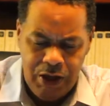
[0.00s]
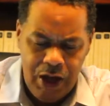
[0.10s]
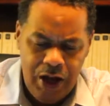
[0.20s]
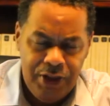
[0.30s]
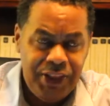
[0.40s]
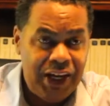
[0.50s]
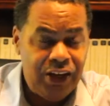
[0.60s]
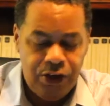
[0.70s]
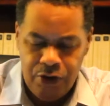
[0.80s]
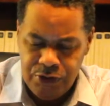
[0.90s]
that
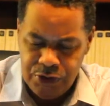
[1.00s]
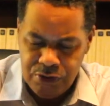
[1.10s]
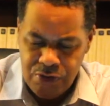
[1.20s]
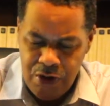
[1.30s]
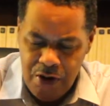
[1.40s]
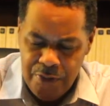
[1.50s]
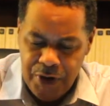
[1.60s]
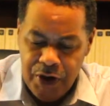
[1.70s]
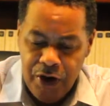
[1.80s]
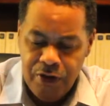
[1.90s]
can hurt you,
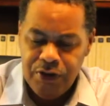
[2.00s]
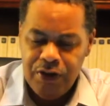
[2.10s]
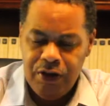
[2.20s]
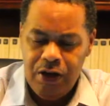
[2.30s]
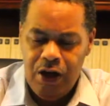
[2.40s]
but hurt